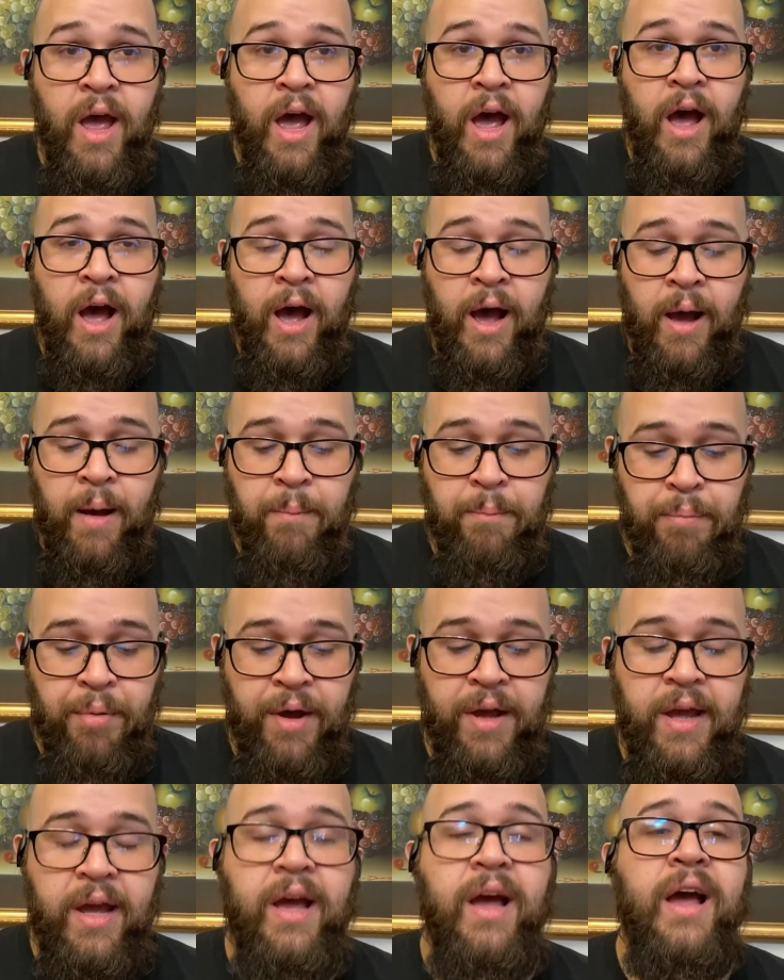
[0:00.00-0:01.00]

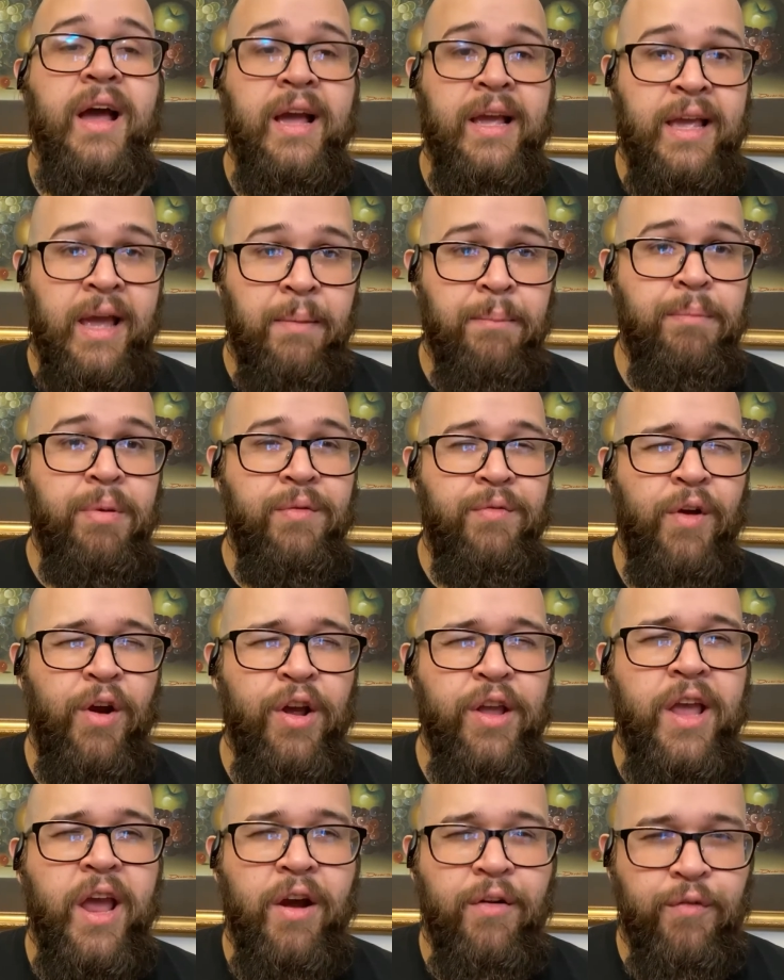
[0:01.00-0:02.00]
But again, be very
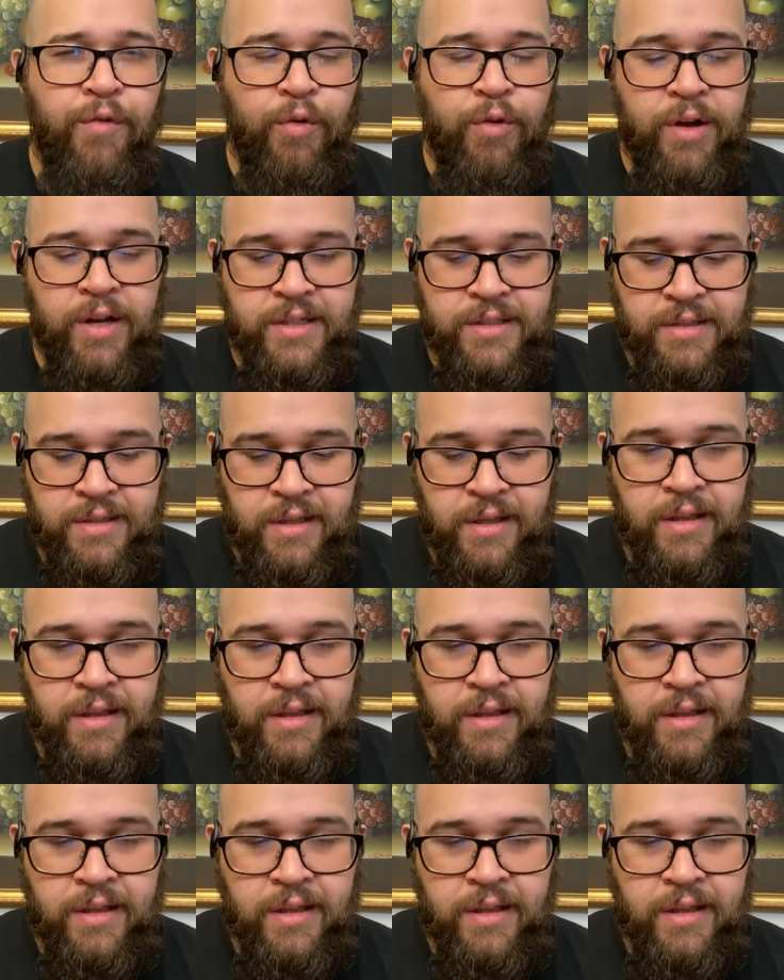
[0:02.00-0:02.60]
careful because